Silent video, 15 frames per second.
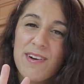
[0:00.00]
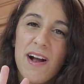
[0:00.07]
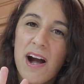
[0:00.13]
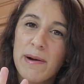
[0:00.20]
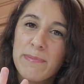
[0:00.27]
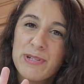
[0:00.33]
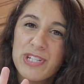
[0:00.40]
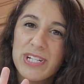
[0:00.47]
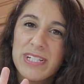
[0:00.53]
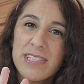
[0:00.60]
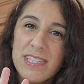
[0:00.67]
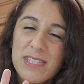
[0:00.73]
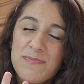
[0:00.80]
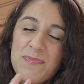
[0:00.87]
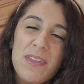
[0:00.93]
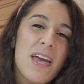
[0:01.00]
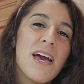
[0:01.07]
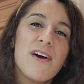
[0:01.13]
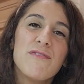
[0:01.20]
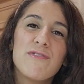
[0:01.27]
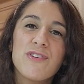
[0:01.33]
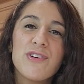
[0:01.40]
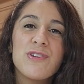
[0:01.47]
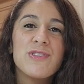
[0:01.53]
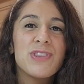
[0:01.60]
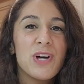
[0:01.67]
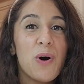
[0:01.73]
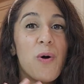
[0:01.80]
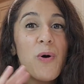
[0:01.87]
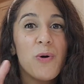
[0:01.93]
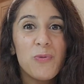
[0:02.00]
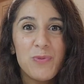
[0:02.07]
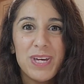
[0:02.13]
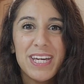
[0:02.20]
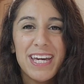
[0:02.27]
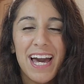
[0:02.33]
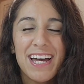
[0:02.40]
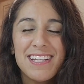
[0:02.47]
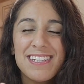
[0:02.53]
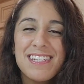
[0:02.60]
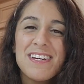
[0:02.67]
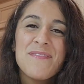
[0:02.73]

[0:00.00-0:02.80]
options for the whole weekend.